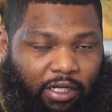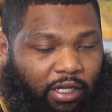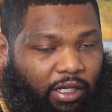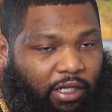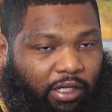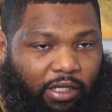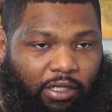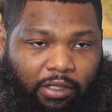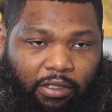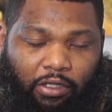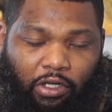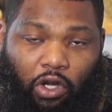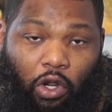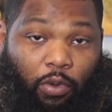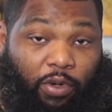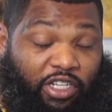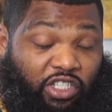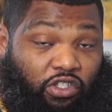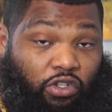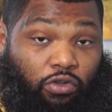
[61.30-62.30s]
Uh,
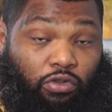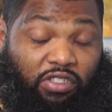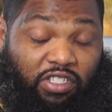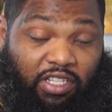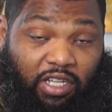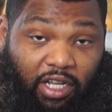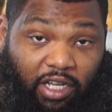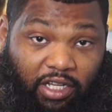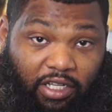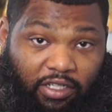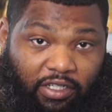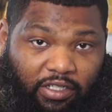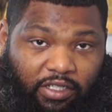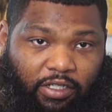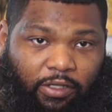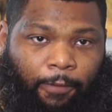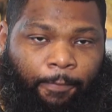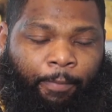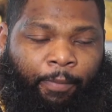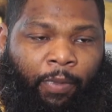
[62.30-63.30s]
no excuse to
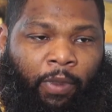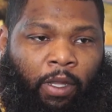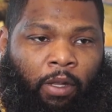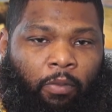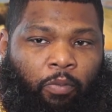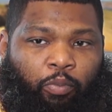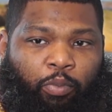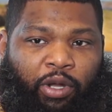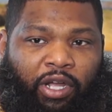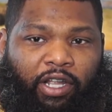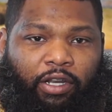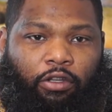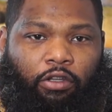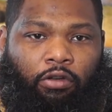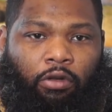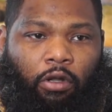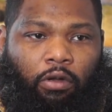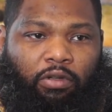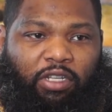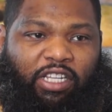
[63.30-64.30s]
us. But,
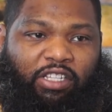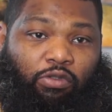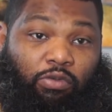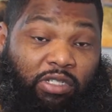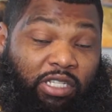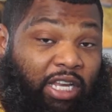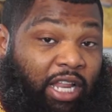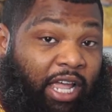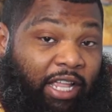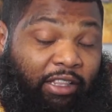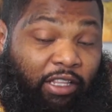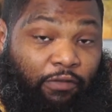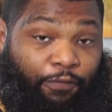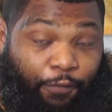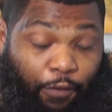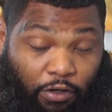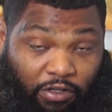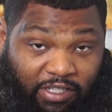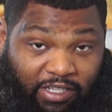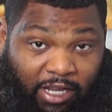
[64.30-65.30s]
you know, this was not the
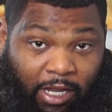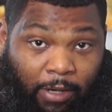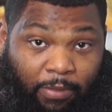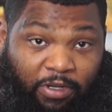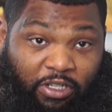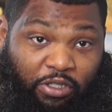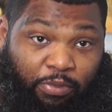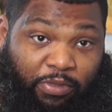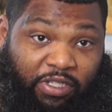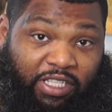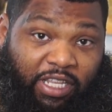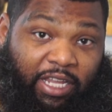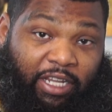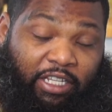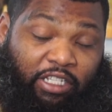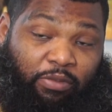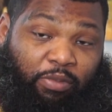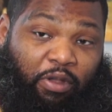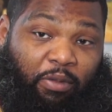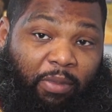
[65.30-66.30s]
first time this
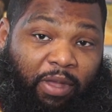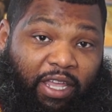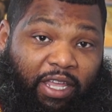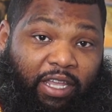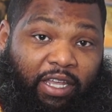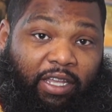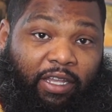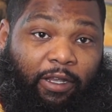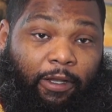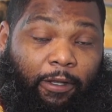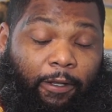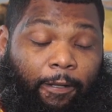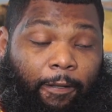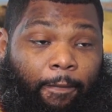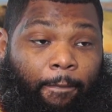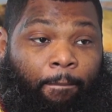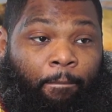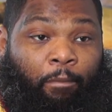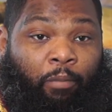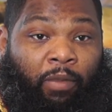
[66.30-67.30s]
mistake has been made
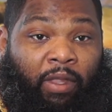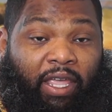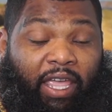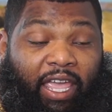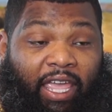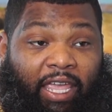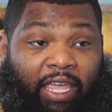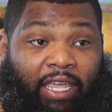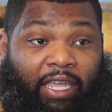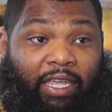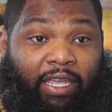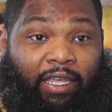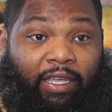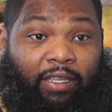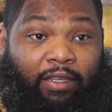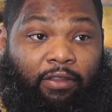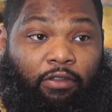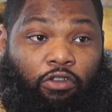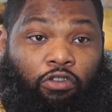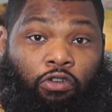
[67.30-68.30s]

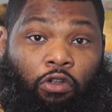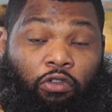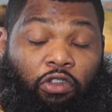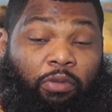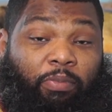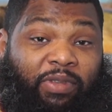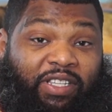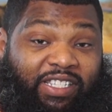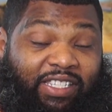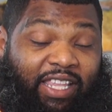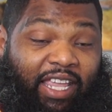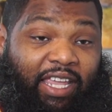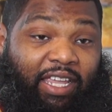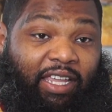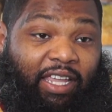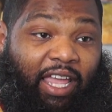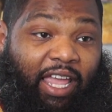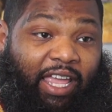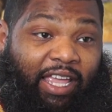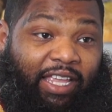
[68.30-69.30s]
and you know the
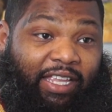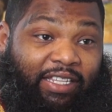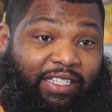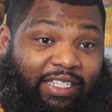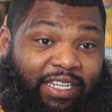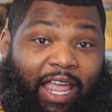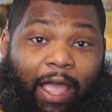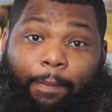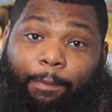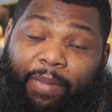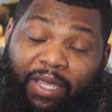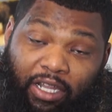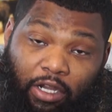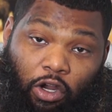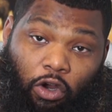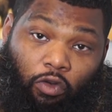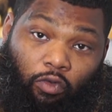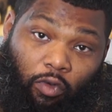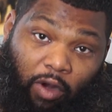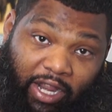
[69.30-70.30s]
mistake has not been
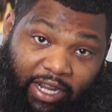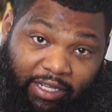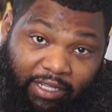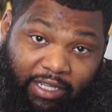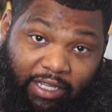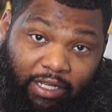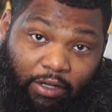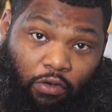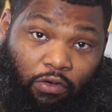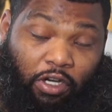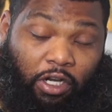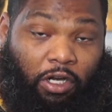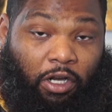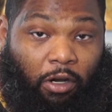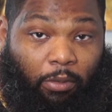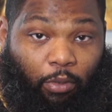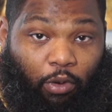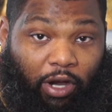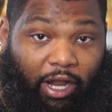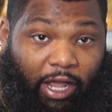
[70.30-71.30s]
corrected on a
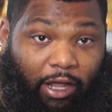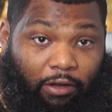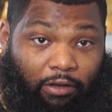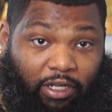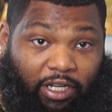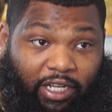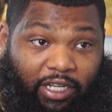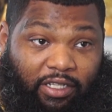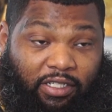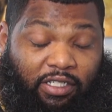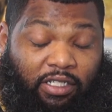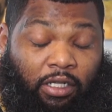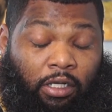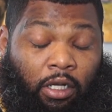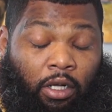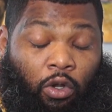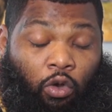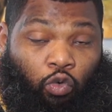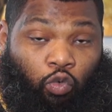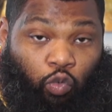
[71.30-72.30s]
number of outlets
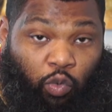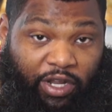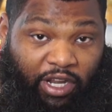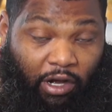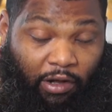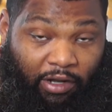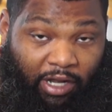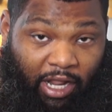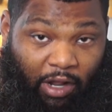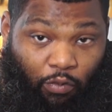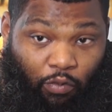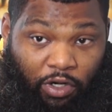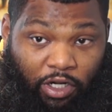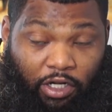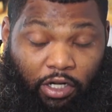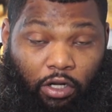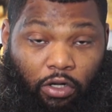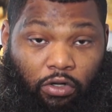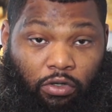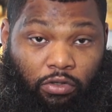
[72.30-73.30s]
we are not one
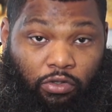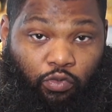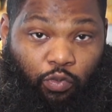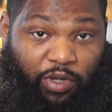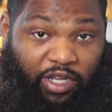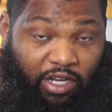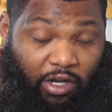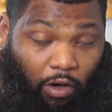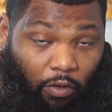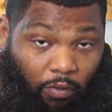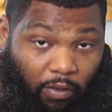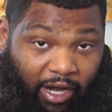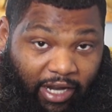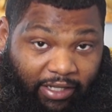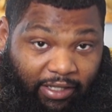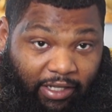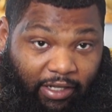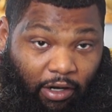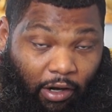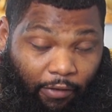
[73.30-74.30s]
of those we
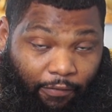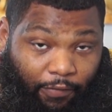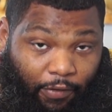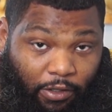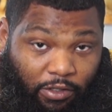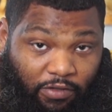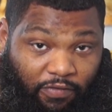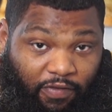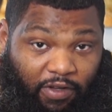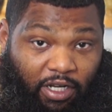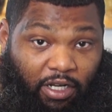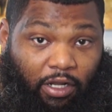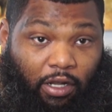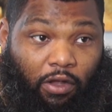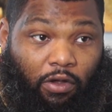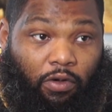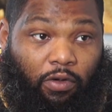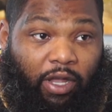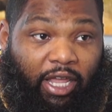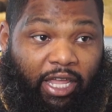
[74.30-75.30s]
corrected our first
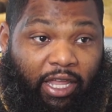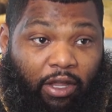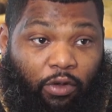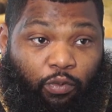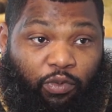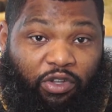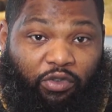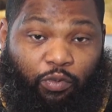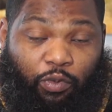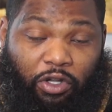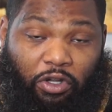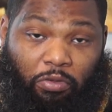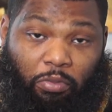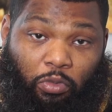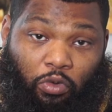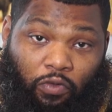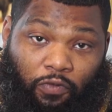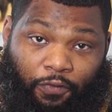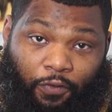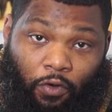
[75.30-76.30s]
video and we will
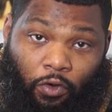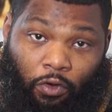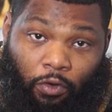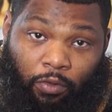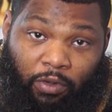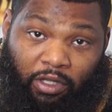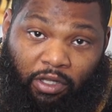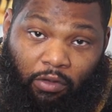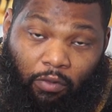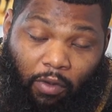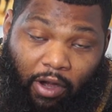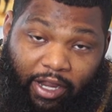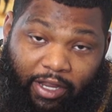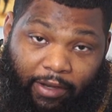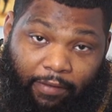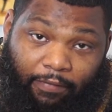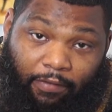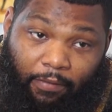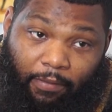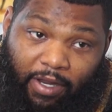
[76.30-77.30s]
move forward with the right
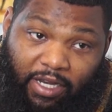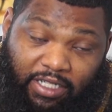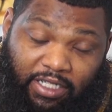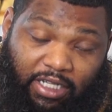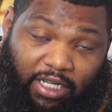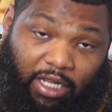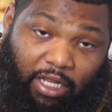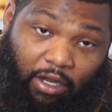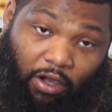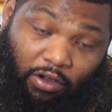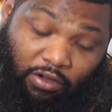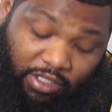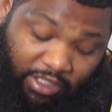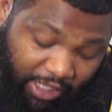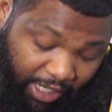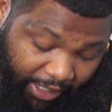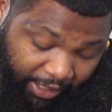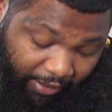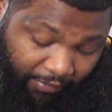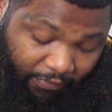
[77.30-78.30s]
information in our
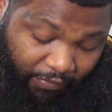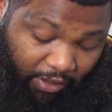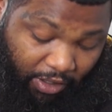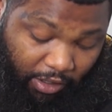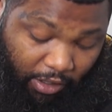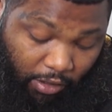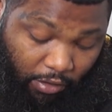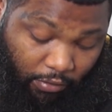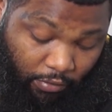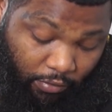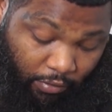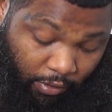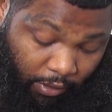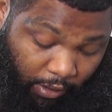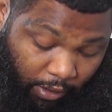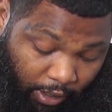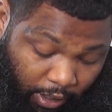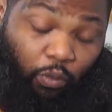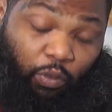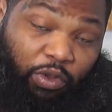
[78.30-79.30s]
second video
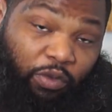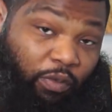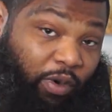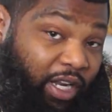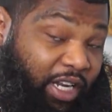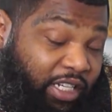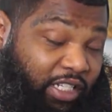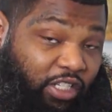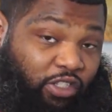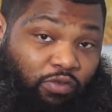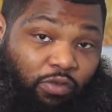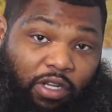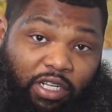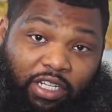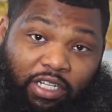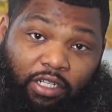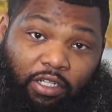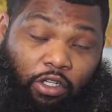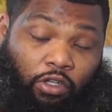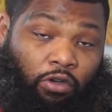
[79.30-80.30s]
we really just
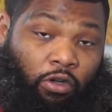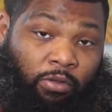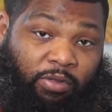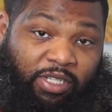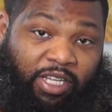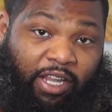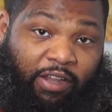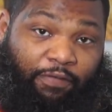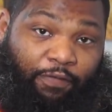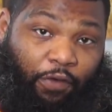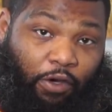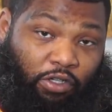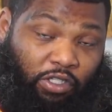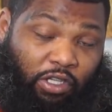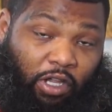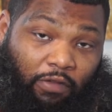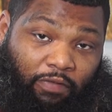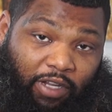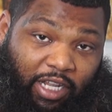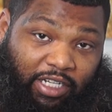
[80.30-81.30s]
wanted to you know i'm saying
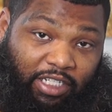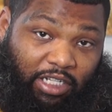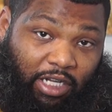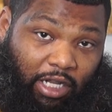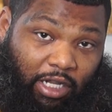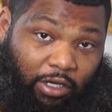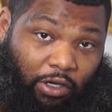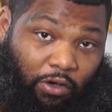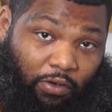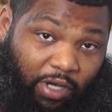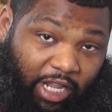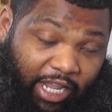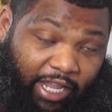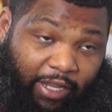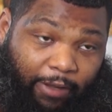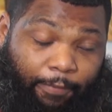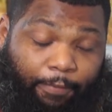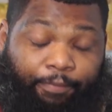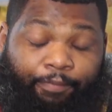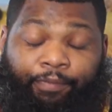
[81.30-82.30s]
first off let y'all know
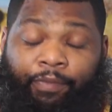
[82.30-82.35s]
that